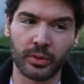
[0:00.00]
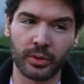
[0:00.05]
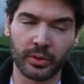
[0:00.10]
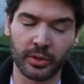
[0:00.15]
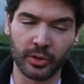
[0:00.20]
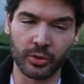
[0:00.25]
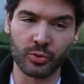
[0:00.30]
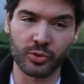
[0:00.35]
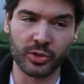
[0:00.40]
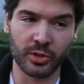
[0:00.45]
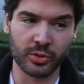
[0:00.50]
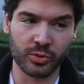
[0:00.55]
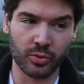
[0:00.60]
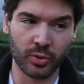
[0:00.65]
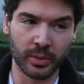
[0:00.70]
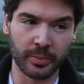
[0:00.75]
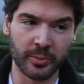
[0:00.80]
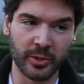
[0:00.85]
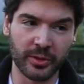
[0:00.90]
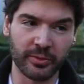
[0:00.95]
the users
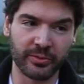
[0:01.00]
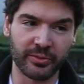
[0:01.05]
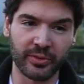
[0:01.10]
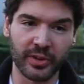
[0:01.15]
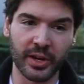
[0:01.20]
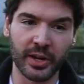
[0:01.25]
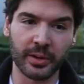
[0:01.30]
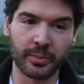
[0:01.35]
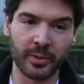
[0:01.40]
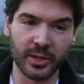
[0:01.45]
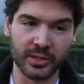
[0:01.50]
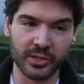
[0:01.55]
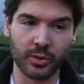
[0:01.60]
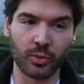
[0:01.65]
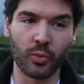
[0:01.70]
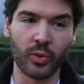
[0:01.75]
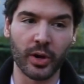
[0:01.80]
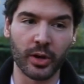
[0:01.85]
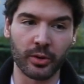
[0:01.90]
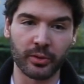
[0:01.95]
will be very much
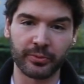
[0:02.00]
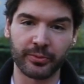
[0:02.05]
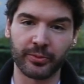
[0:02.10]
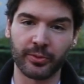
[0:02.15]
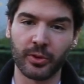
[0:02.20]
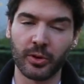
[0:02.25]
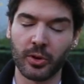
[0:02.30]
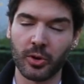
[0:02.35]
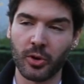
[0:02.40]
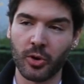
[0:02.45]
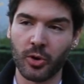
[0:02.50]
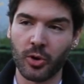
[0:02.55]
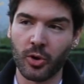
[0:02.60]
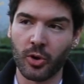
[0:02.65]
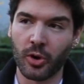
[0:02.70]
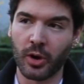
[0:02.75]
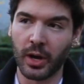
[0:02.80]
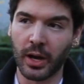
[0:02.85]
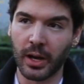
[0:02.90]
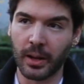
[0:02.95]
aware of
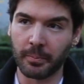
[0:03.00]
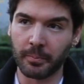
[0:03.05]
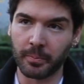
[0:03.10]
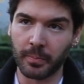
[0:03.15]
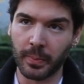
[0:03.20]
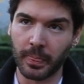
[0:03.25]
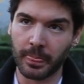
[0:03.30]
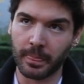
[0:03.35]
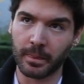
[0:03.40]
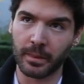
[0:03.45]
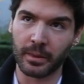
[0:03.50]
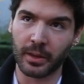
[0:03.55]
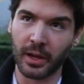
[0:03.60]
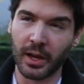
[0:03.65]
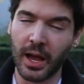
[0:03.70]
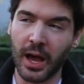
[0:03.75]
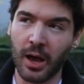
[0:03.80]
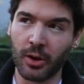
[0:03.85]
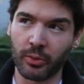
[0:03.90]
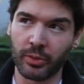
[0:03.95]

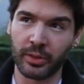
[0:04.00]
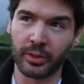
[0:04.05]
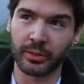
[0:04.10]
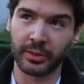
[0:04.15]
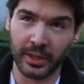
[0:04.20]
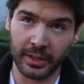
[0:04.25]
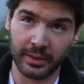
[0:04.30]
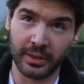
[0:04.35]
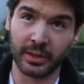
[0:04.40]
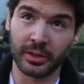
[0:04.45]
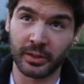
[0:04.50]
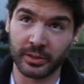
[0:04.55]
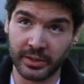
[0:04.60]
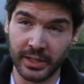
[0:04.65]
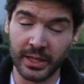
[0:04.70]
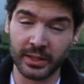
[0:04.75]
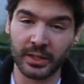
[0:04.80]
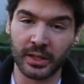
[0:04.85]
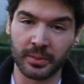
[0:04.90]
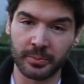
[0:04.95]
how that their
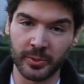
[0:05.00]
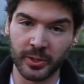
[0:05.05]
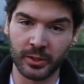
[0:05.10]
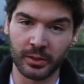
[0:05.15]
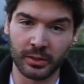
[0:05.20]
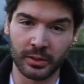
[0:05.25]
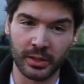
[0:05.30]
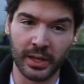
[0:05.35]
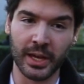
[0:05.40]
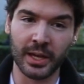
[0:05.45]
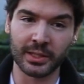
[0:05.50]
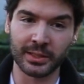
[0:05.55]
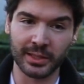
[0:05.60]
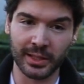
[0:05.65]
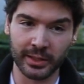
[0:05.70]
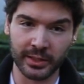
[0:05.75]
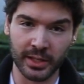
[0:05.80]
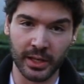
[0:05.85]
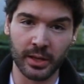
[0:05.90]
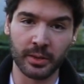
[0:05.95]
data are being
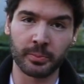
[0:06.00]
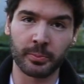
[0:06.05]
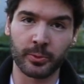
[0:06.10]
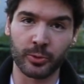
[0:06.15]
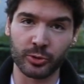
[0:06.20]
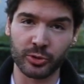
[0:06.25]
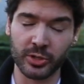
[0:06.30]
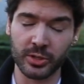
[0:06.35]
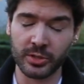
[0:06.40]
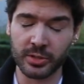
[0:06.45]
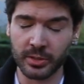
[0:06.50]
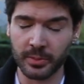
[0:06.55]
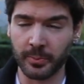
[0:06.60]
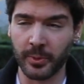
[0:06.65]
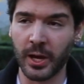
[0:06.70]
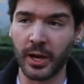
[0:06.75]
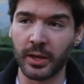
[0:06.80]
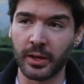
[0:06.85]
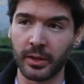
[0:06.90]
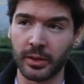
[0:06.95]
handled and processed
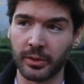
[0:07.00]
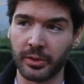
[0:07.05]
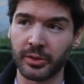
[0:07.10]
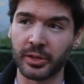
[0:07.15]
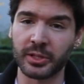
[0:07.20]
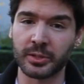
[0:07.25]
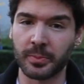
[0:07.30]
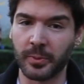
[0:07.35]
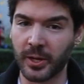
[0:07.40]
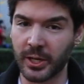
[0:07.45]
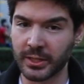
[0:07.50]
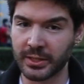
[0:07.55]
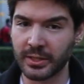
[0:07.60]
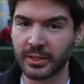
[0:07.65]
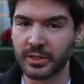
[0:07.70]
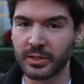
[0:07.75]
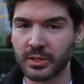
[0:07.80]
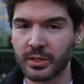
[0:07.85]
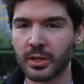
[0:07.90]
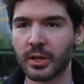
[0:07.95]
by third
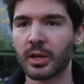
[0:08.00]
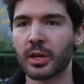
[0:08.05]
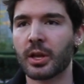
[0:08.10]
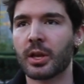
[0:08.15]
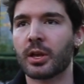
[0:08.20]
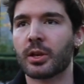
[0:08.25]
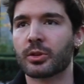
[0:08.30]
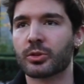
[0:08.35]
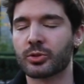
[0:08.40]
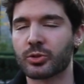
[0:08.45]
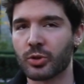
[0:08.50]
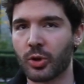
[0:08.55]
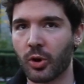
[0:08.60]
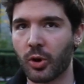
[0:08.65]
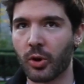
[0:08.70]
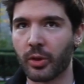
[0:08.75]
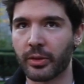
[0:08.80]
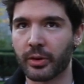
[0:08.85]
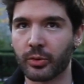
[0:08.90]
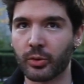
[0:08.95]
parties.
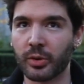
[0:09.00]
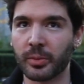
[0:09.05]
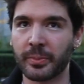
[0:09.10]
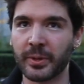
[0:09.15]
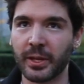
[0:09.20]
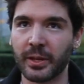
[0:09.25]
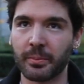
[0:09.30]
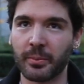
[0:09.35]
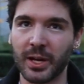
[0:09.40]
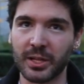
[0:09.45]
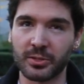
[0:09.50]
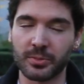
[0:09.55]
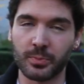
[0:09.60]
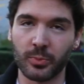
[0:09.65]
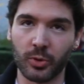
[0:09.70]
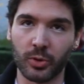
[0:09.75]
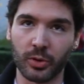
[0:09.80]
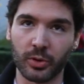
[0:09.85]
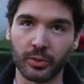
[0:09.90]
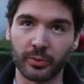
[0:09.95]
So there will be much
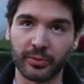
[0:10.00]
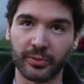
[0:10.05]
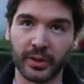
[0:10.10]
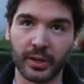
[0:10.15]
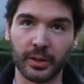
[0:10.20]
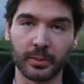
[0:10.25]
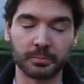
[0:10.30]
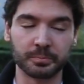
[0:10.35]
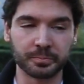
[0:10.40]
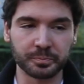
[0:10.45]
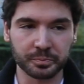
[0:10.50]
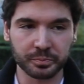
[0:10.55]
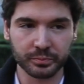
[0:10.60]
more of